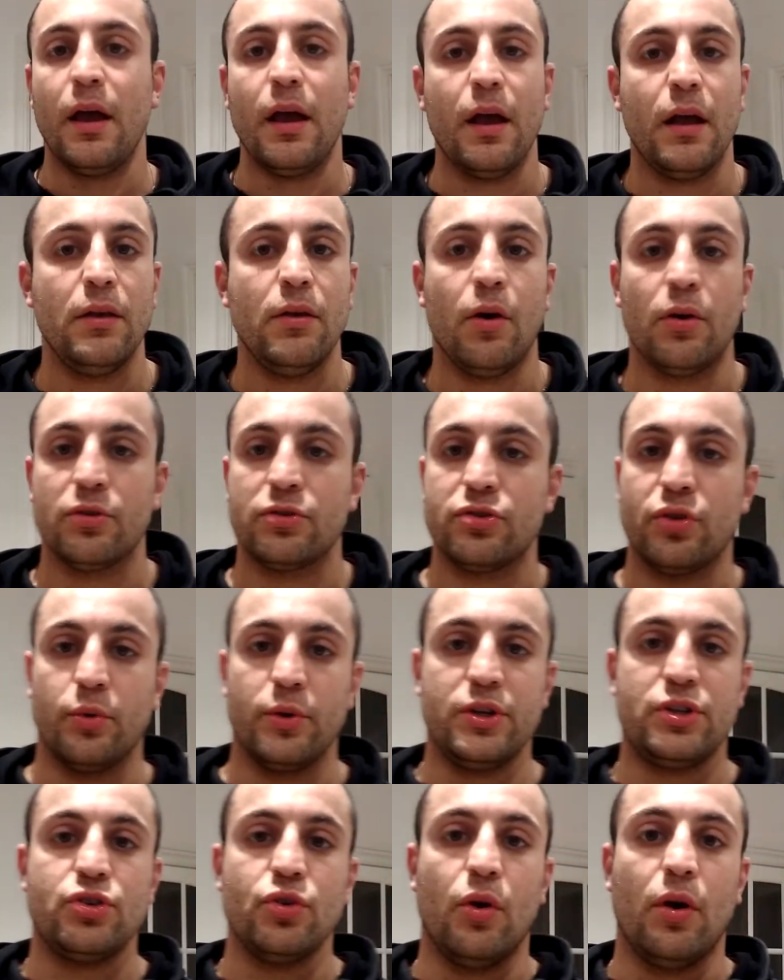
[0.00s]
long story
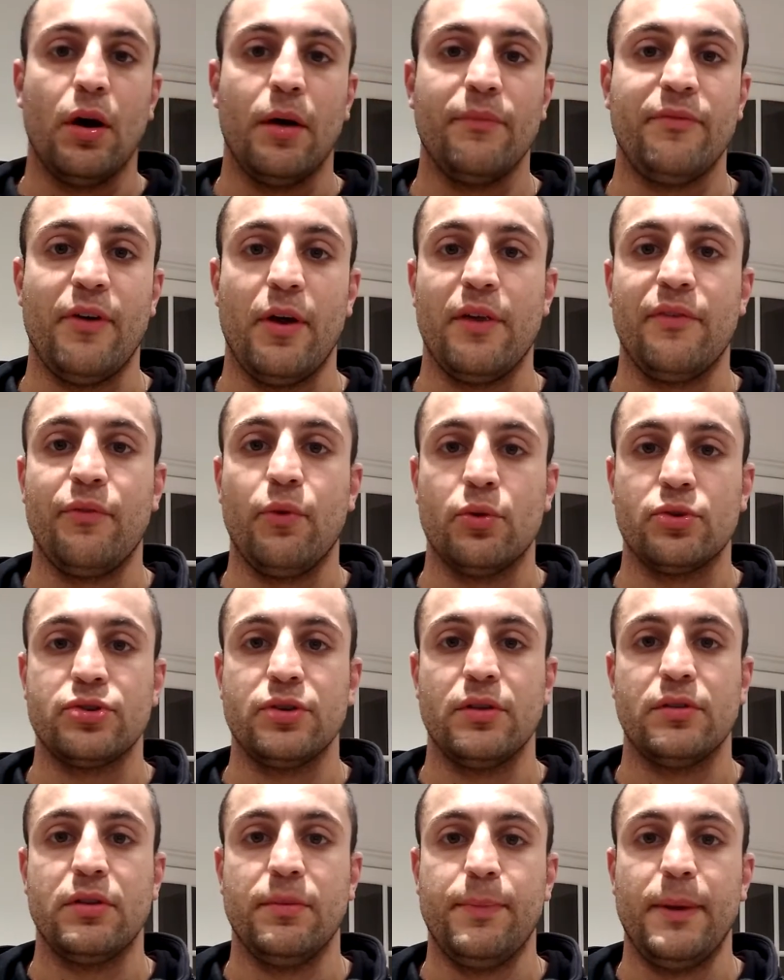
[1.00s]
short, I'm very
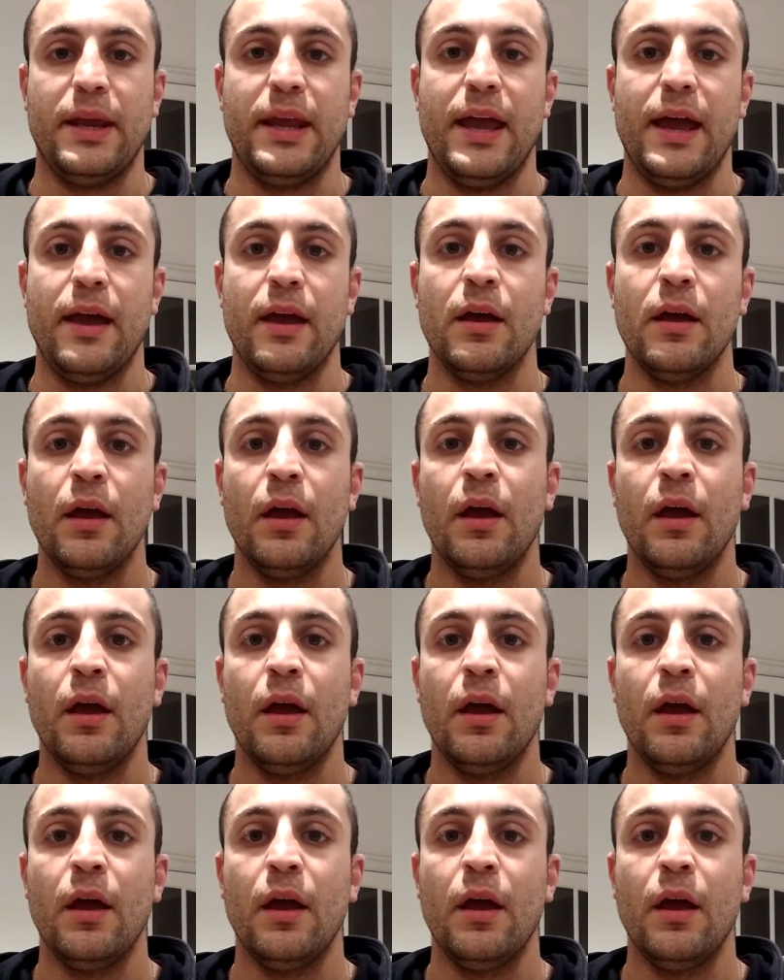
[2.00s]
fortunate to be here.